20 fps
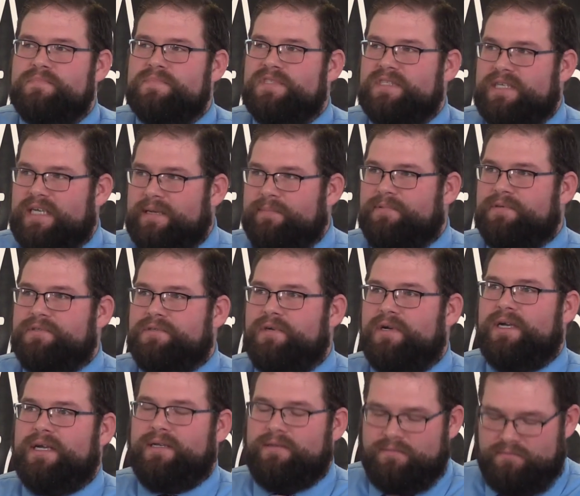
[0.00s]
To keep us
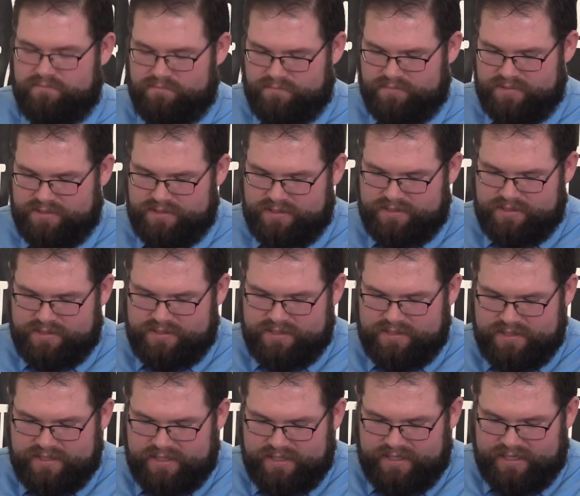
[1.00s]
straight. And
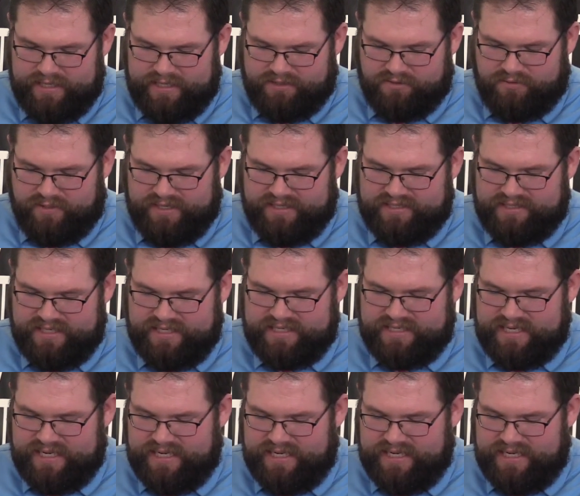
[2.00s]
that's why he said,